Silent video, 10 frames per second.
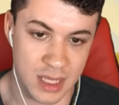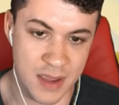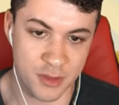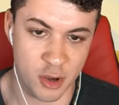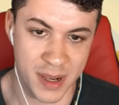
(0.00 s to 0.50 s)

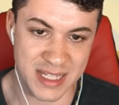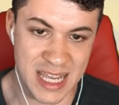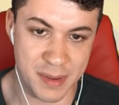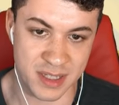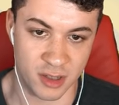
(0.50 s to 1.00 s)
even though my
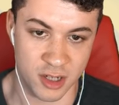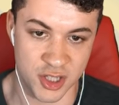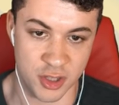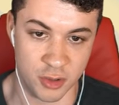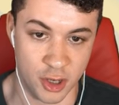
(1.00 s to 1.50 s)
team isn't
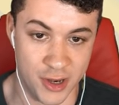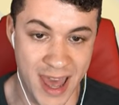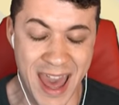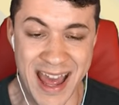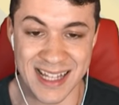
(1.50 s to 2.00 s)
looking too good.
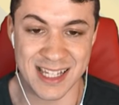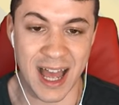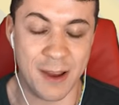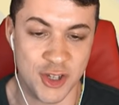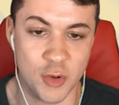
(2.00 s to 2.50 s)
And
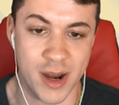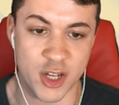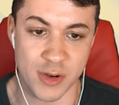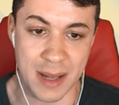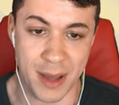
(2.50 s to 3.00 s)
I do want to
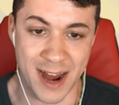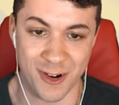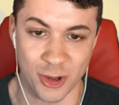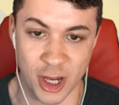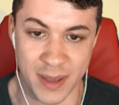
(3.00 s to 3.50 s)
train up
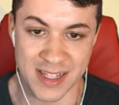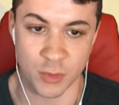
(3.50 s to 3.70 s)
Iroh a little bit,